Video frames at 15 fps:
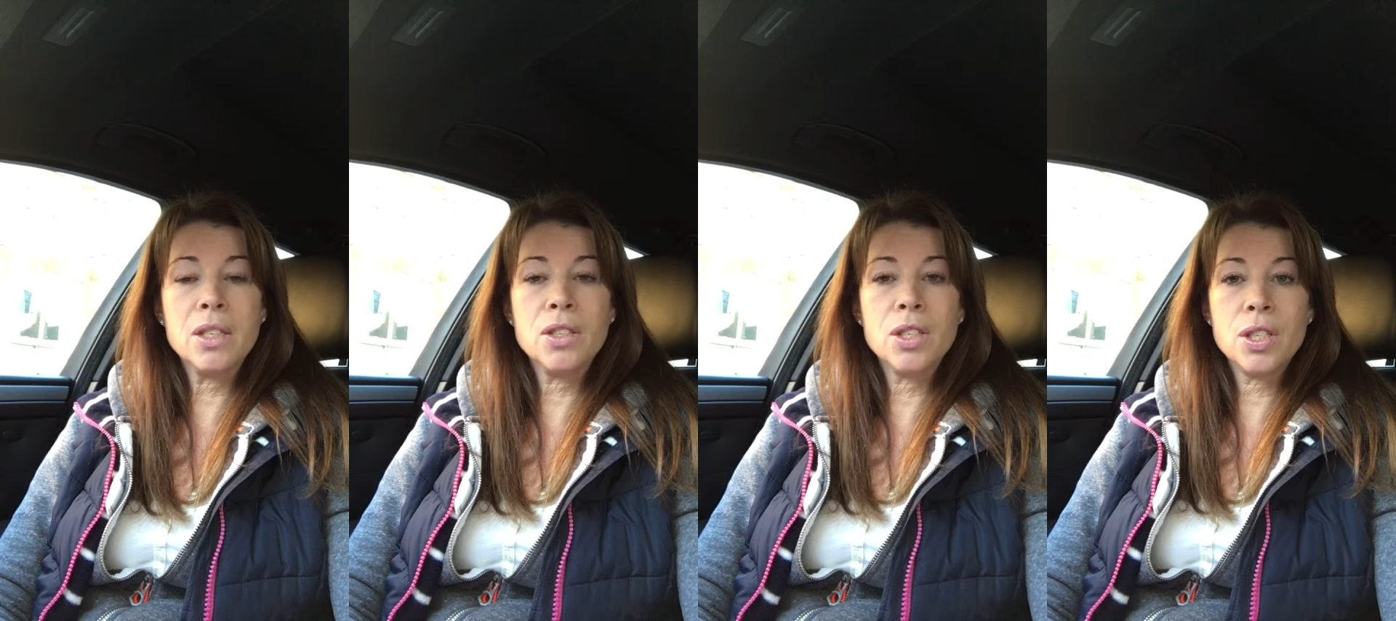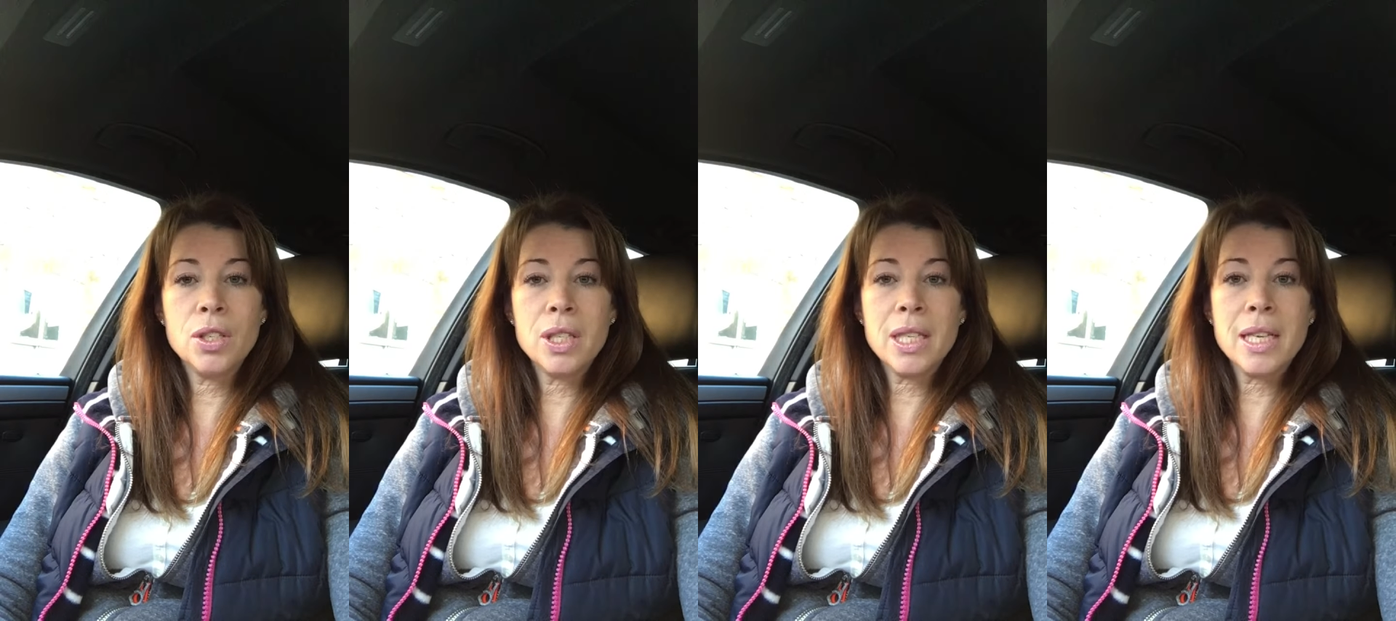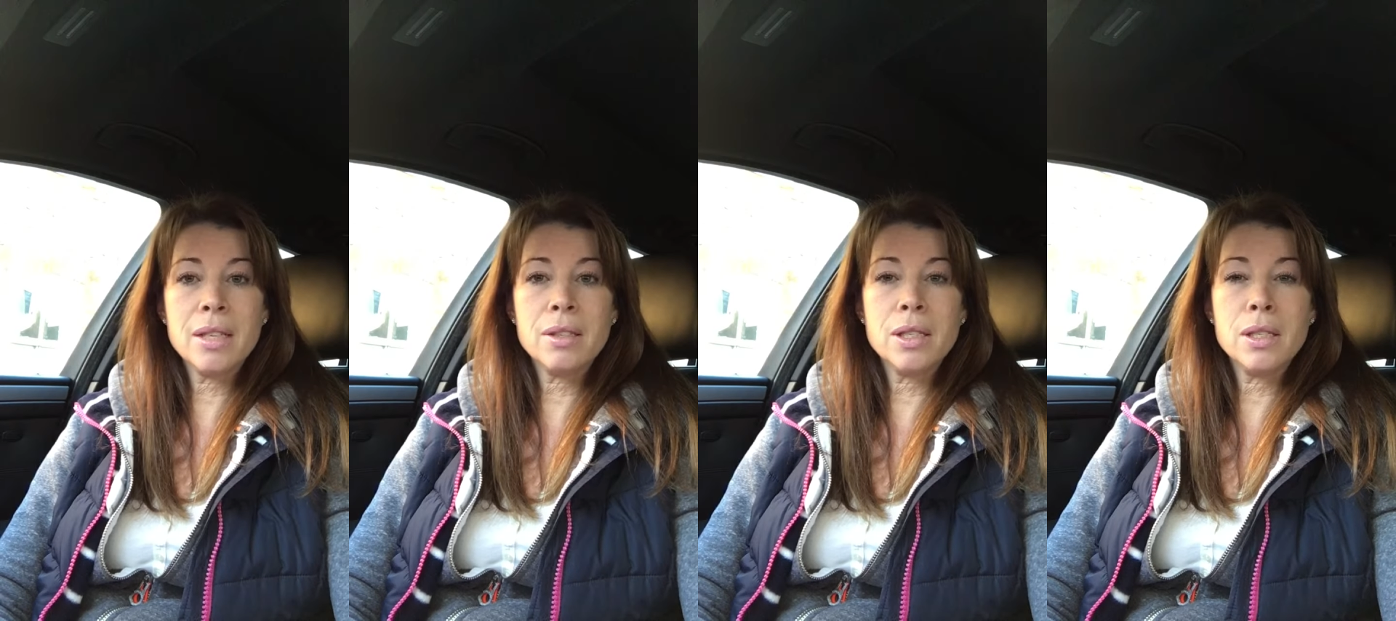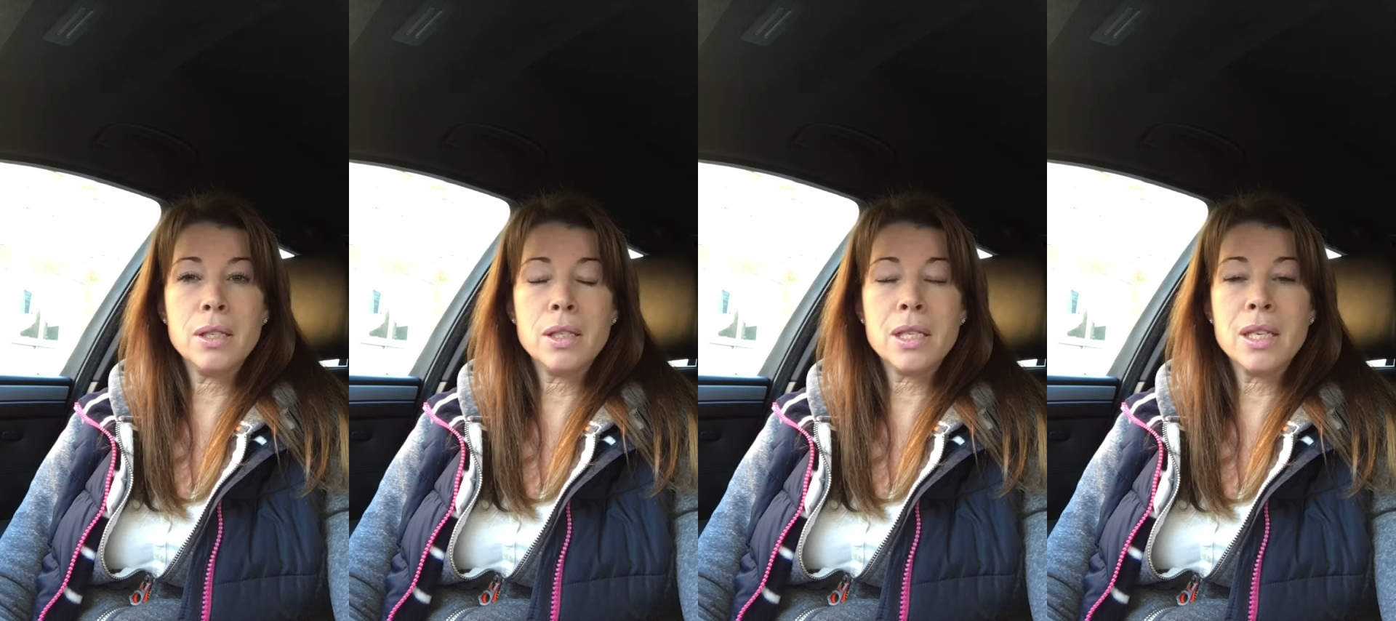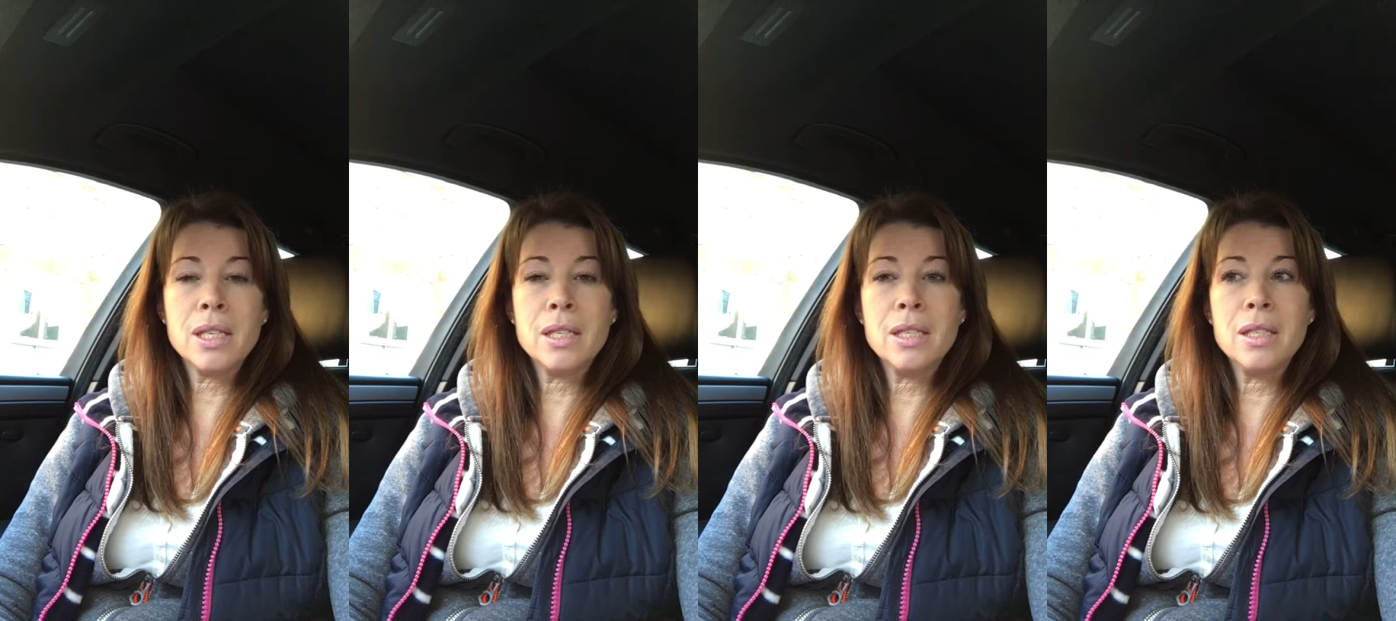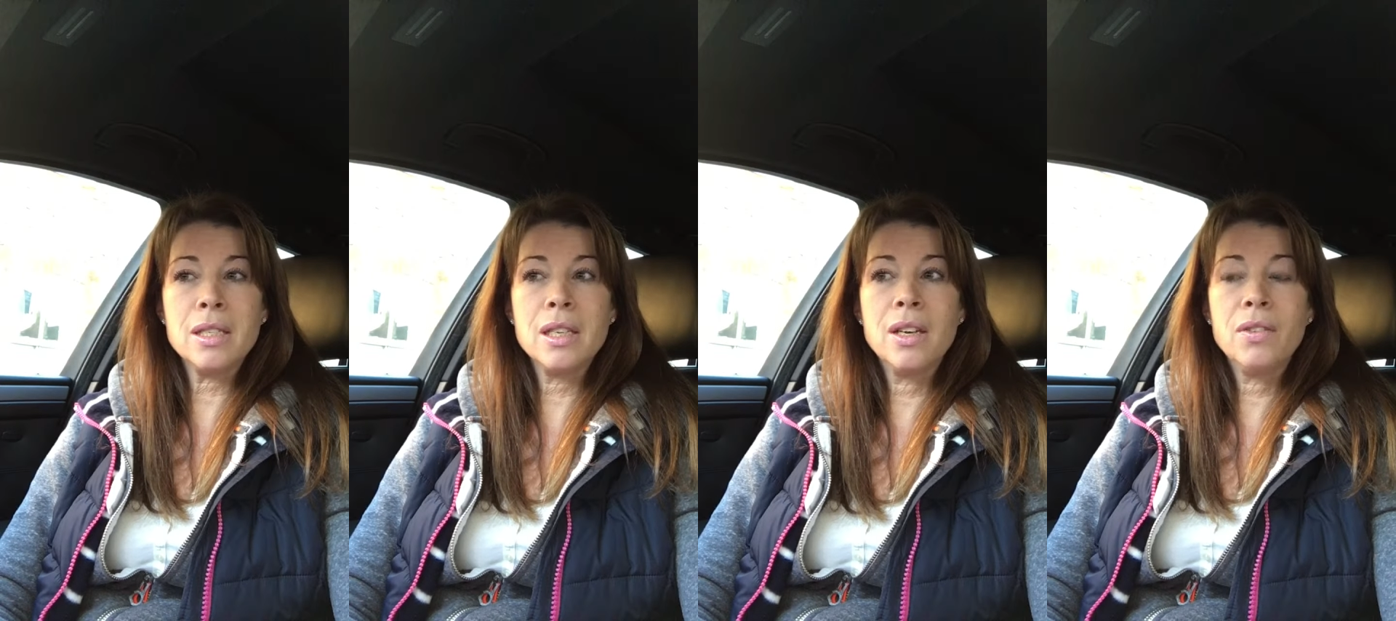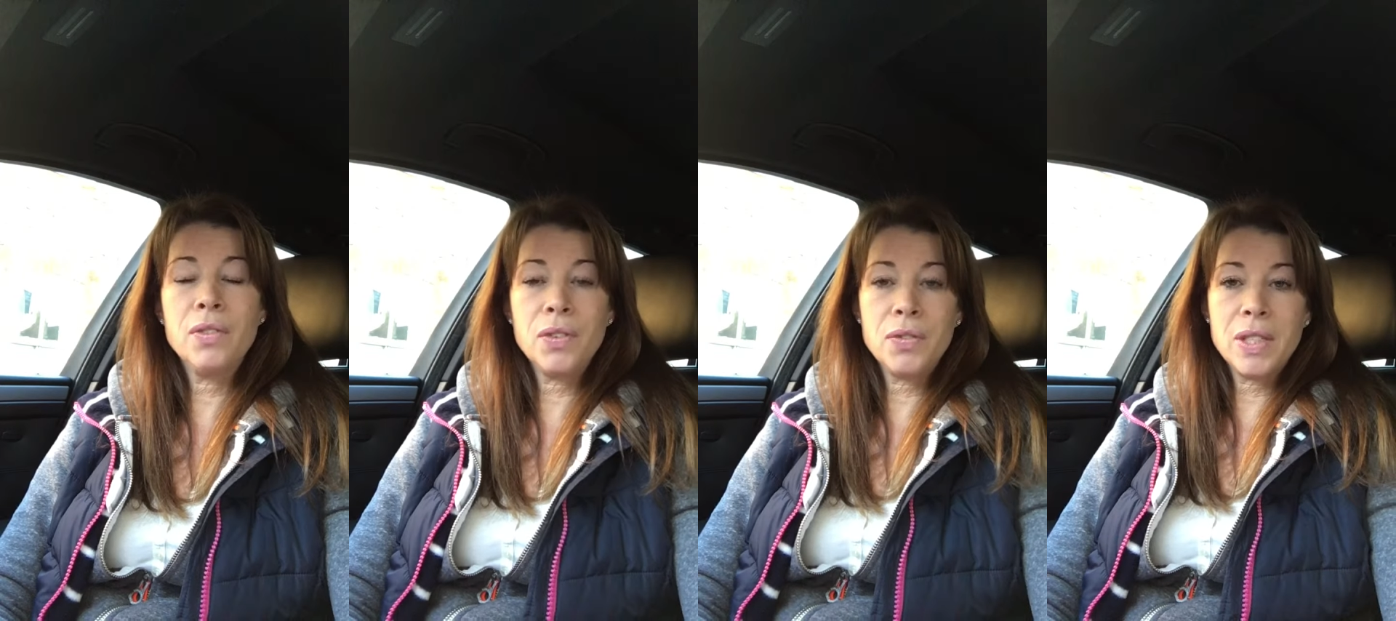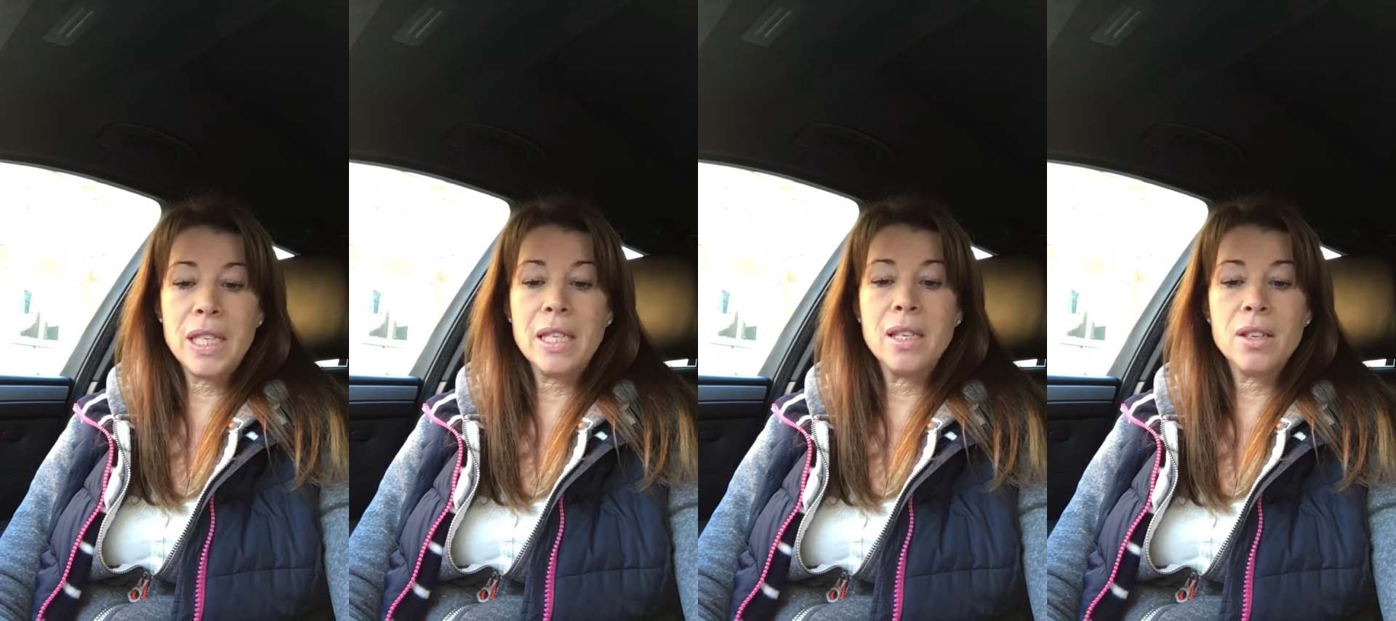and
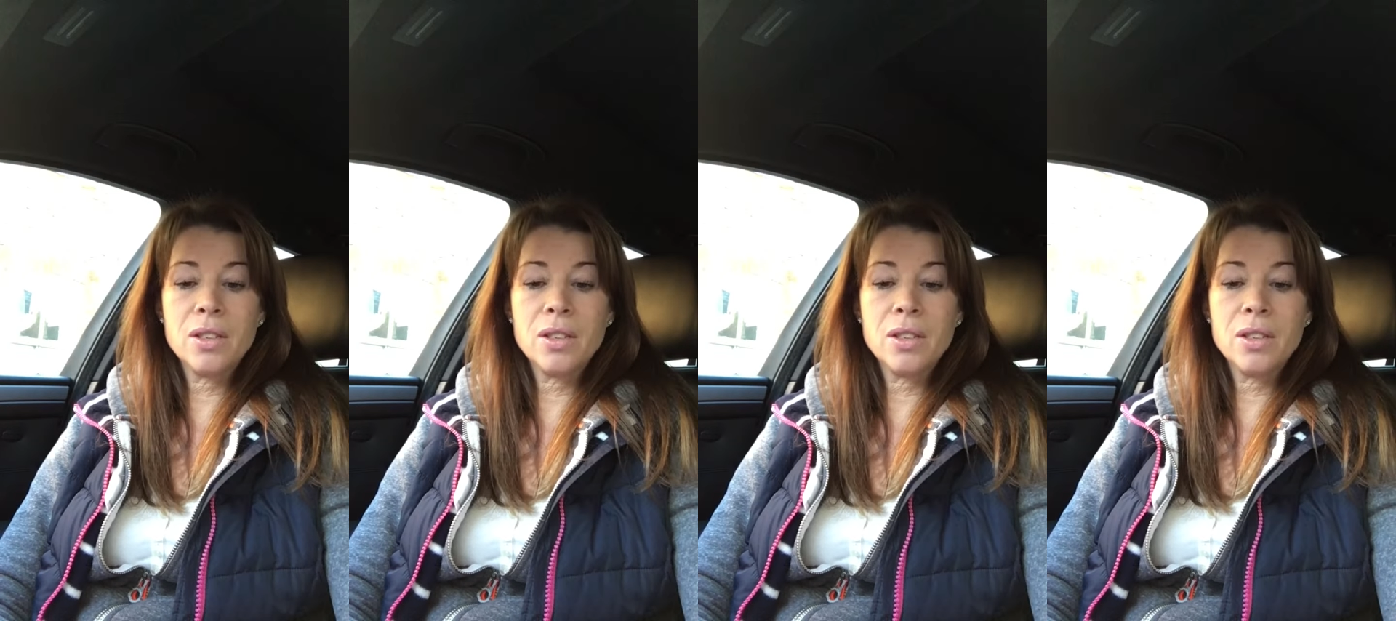2015,